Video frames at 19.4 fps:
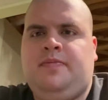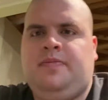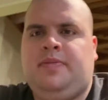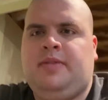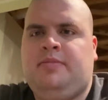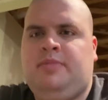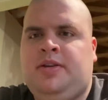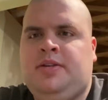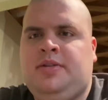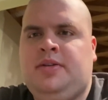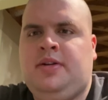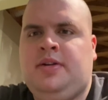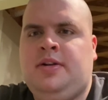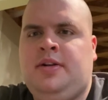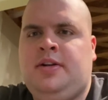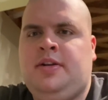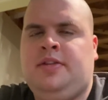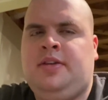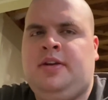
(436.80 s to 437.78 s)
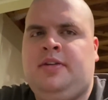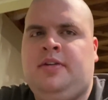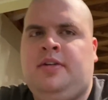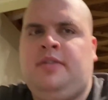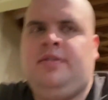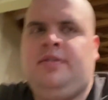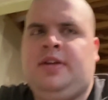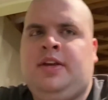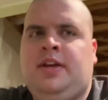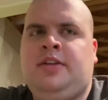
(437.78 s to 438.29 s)
be sure to hit that
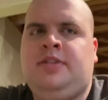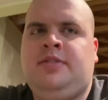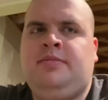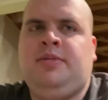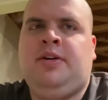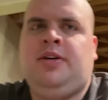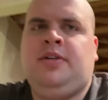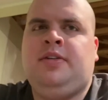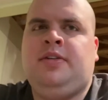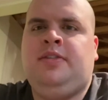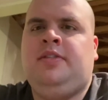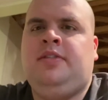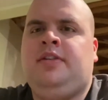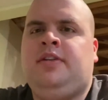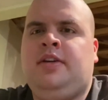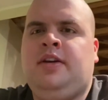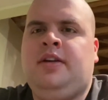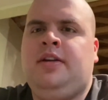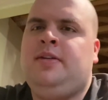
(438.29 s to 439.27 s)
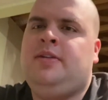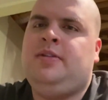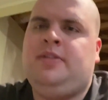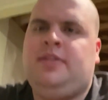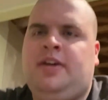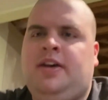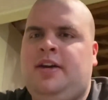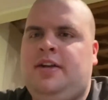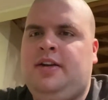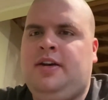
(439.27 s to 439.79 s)
notification bell, because you got to do
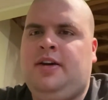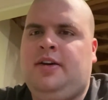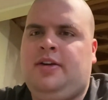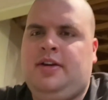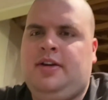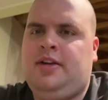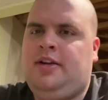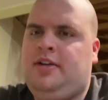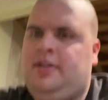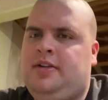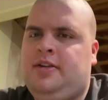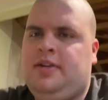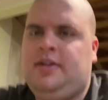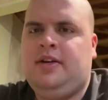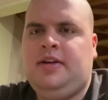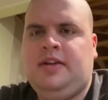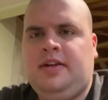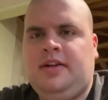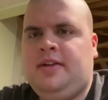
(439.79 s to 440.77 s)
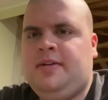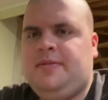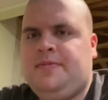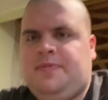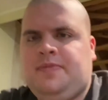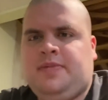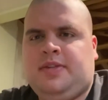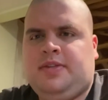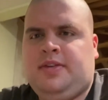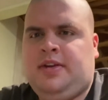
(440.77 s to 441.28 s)
that now. And
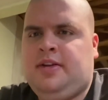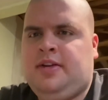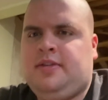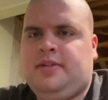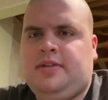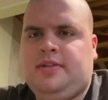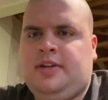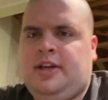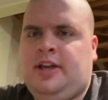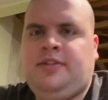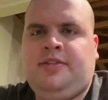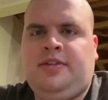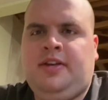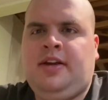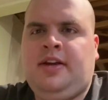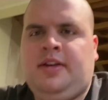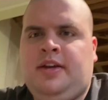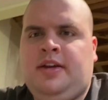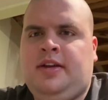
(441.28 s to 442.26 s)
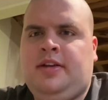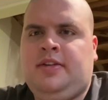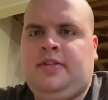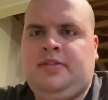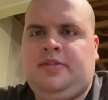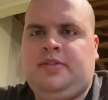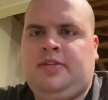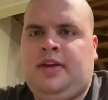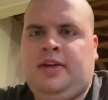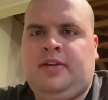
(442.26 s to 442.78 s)
that's it.
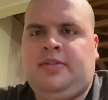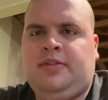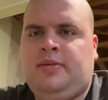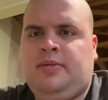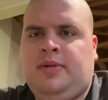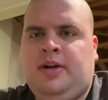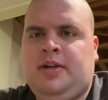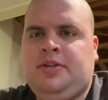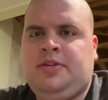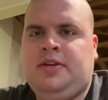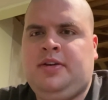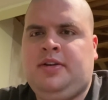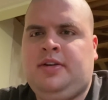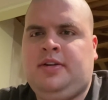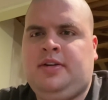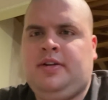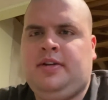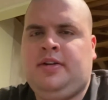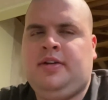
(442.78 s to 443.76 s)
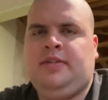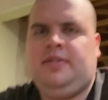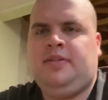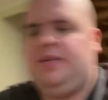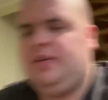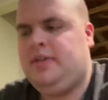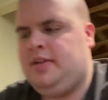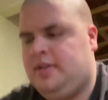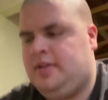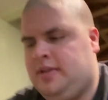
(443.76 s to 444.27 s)
And thanks for watching. And
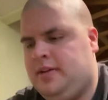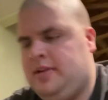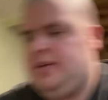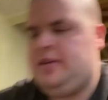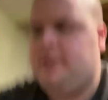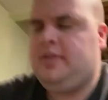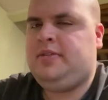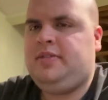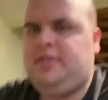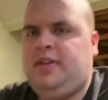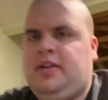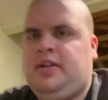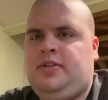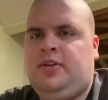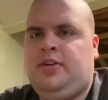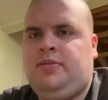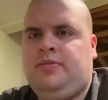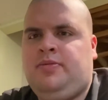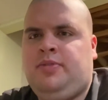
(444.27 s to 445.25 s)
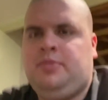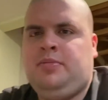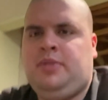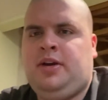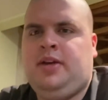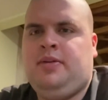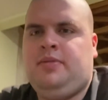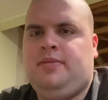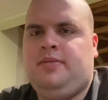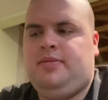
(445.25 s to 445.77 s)
stay tuned for
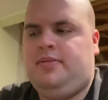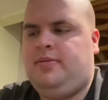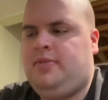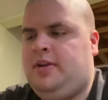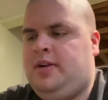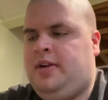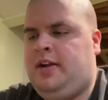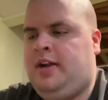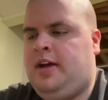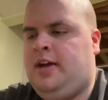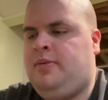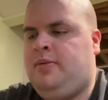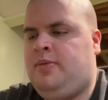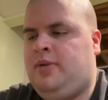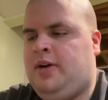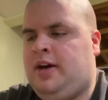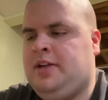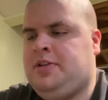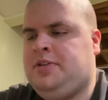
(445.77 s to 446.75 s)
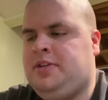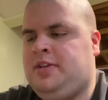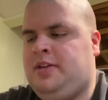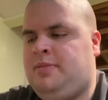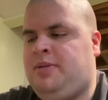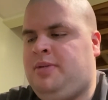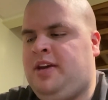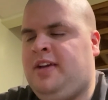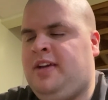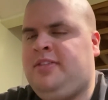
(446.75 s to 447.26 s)
my What Did I Watch in the
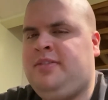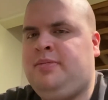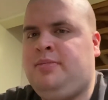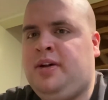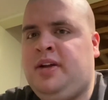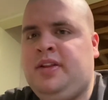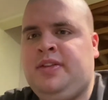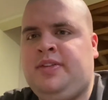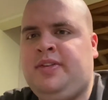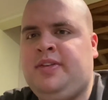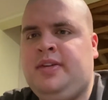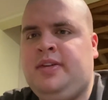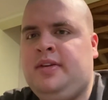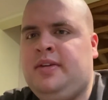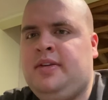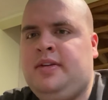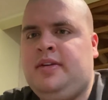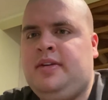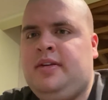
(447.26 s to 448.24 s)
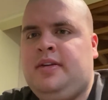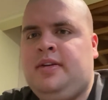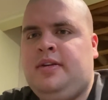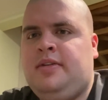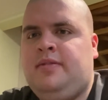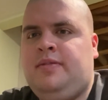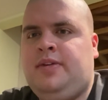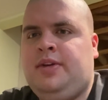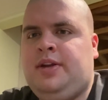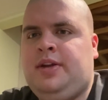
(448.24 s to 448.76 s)
Past Month
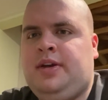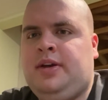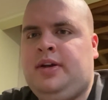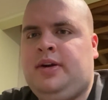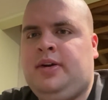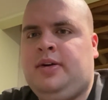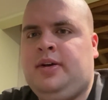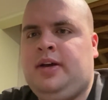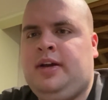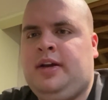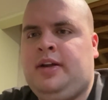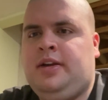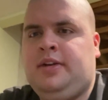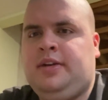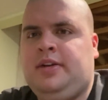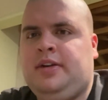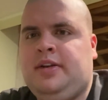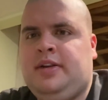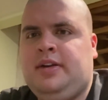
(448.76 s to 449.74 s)
video. And